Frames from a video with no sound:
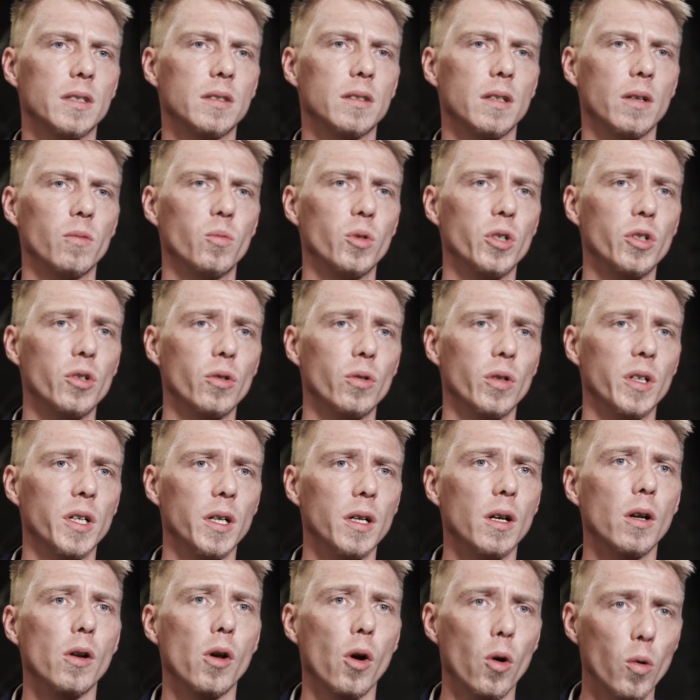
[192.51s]
that we do it
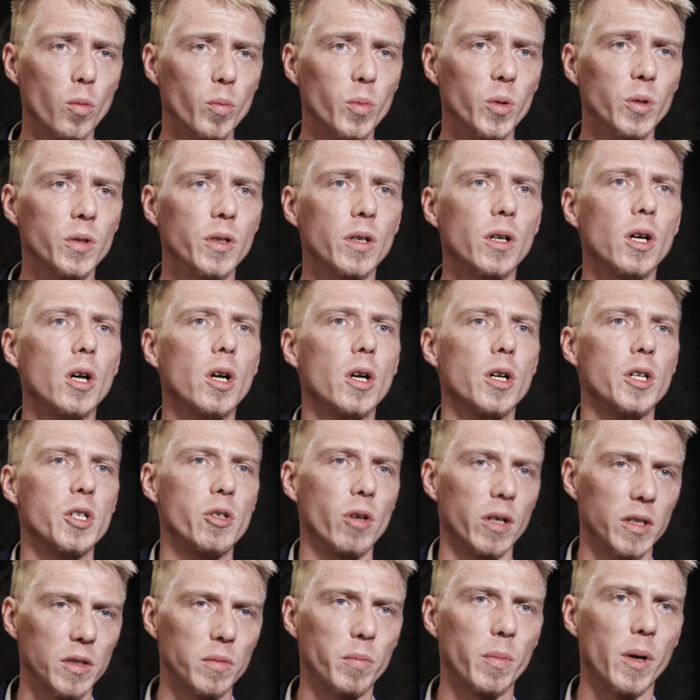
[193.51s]
in an open,
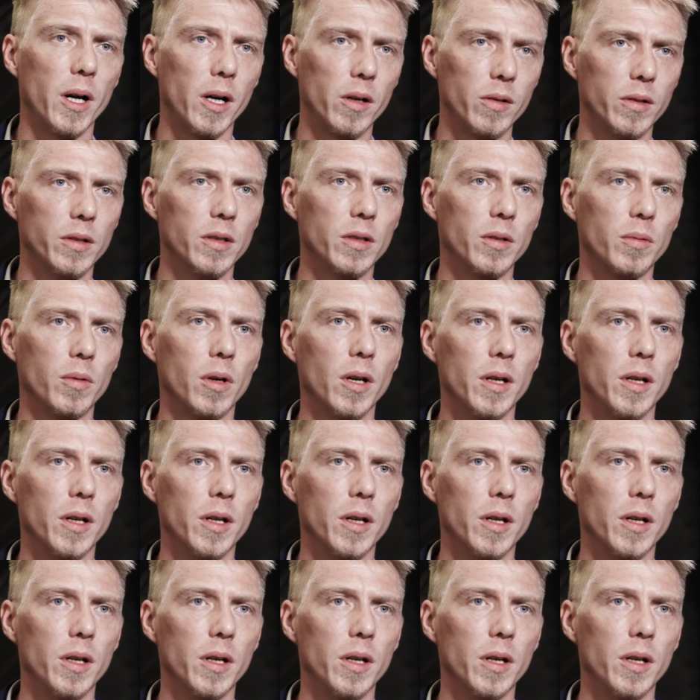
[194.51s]
transparent